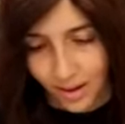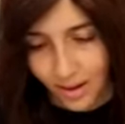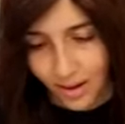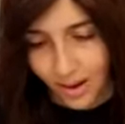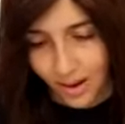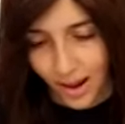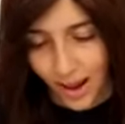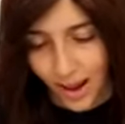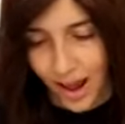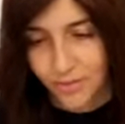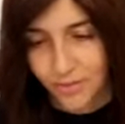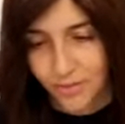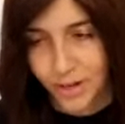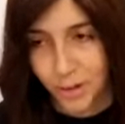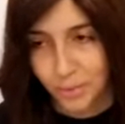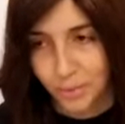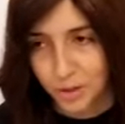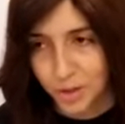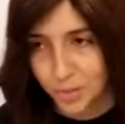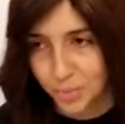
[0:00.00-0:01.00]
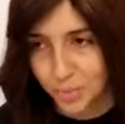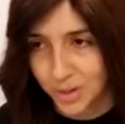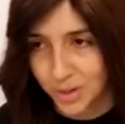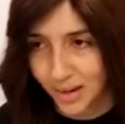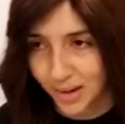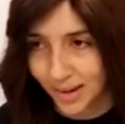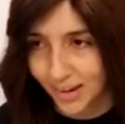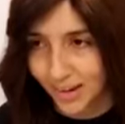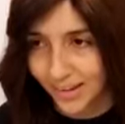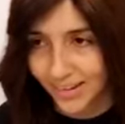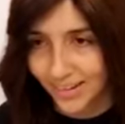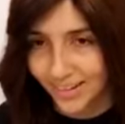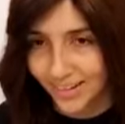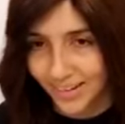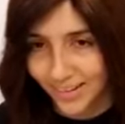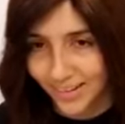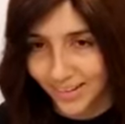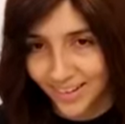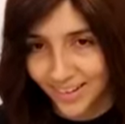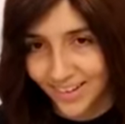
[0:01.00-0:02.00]
having a mashpia
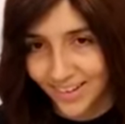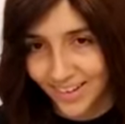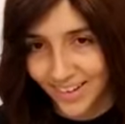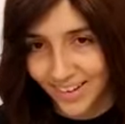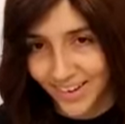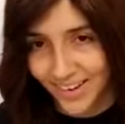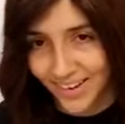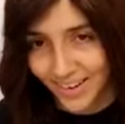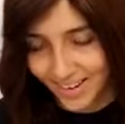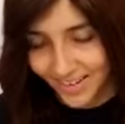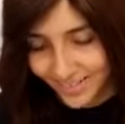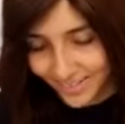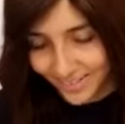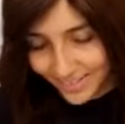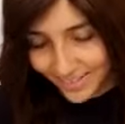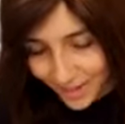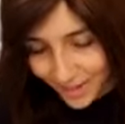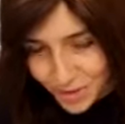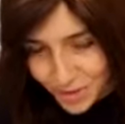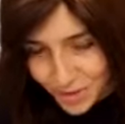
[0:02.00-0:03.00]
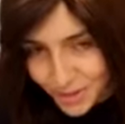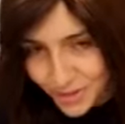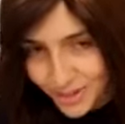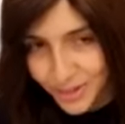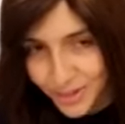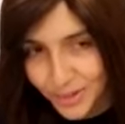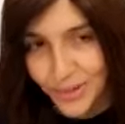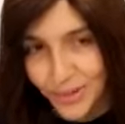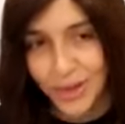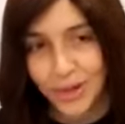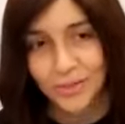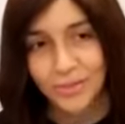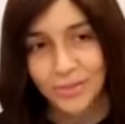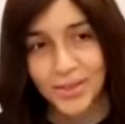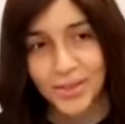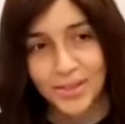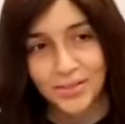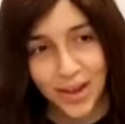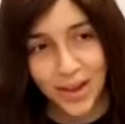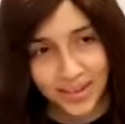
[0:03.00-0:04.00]
touches on a lot of
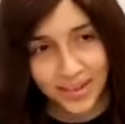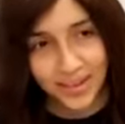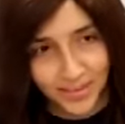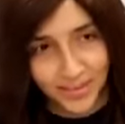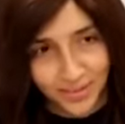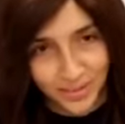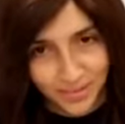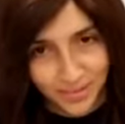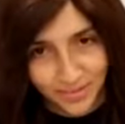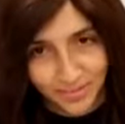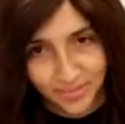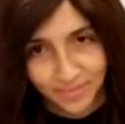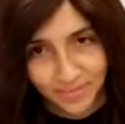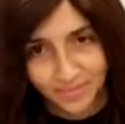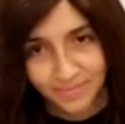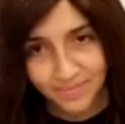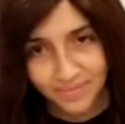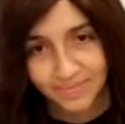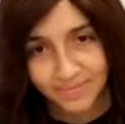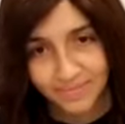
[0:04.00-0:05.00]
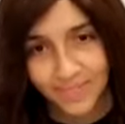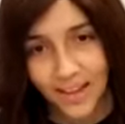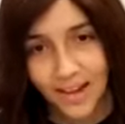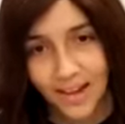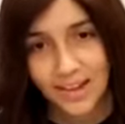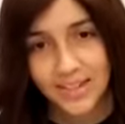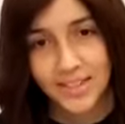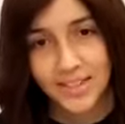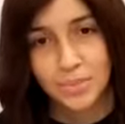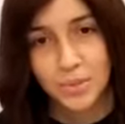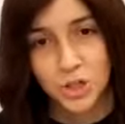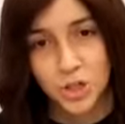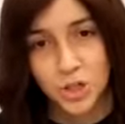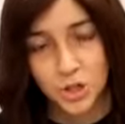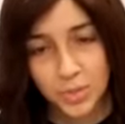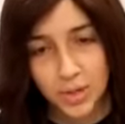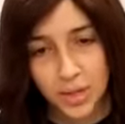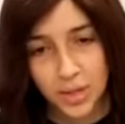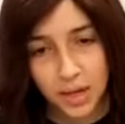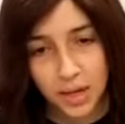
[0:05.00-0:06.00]
these factors. Because the
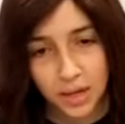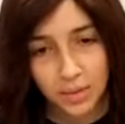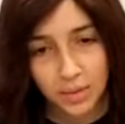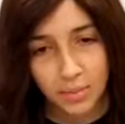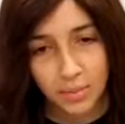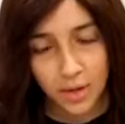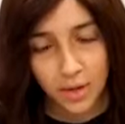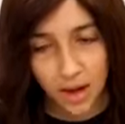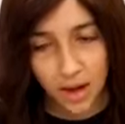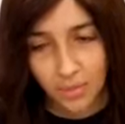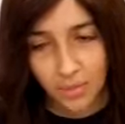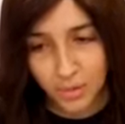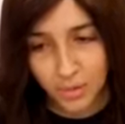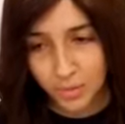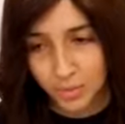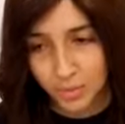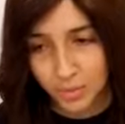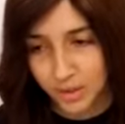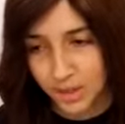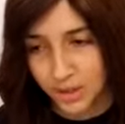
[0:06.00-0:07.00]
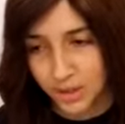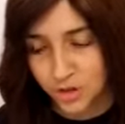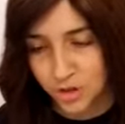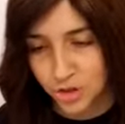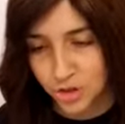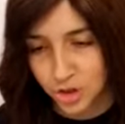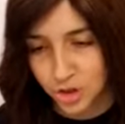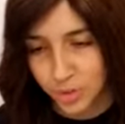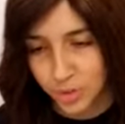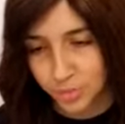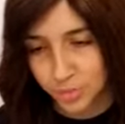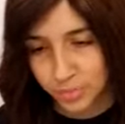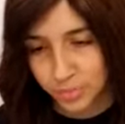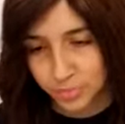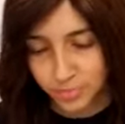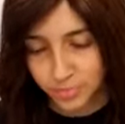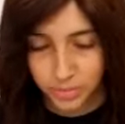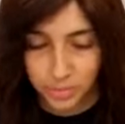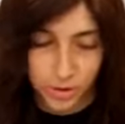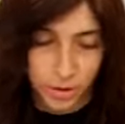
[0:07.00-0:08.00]
mashpia makabel relationship,
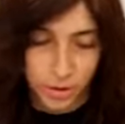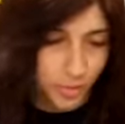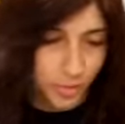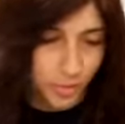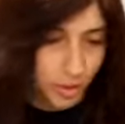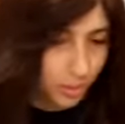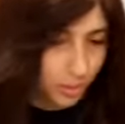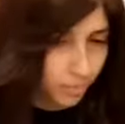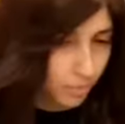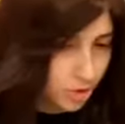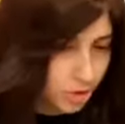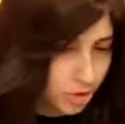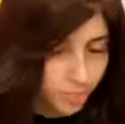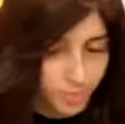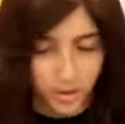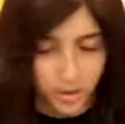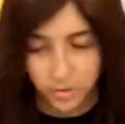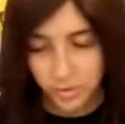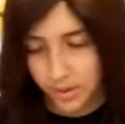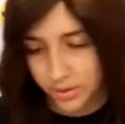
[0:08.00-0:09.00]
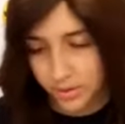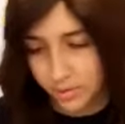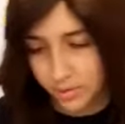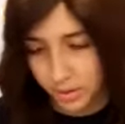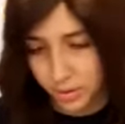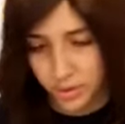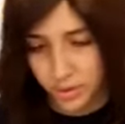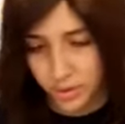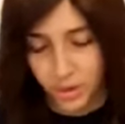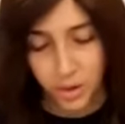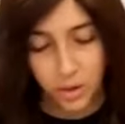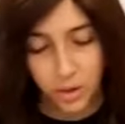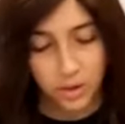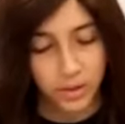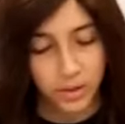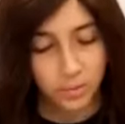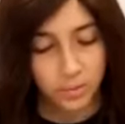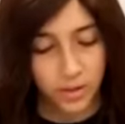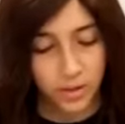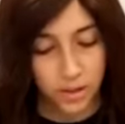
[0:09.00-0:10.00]
mashpia mushpa, whatever you want to call
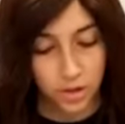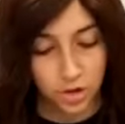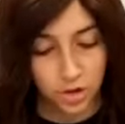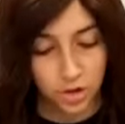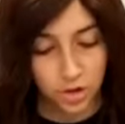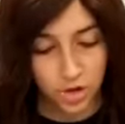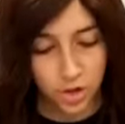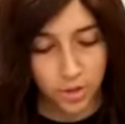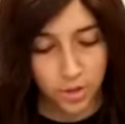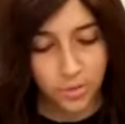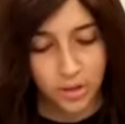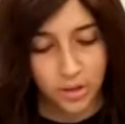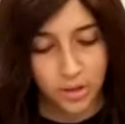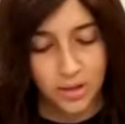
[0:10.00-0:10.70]
it, relationship,